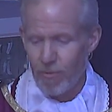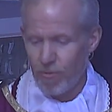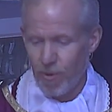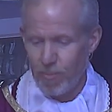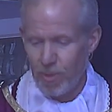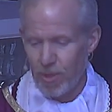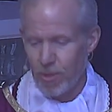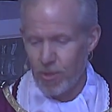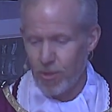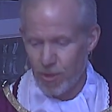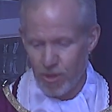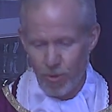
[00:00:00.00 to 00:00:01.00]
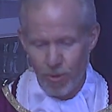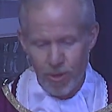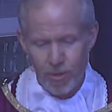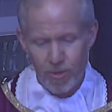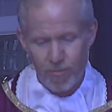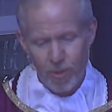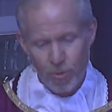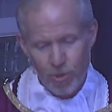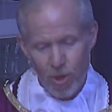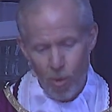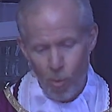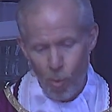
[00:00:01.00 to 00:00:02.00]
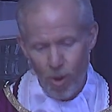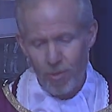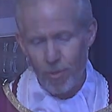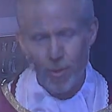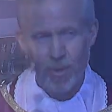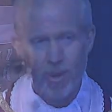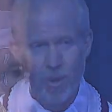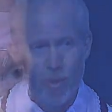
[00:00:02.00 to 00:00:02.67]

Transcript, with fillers: from this series. If there's one thing and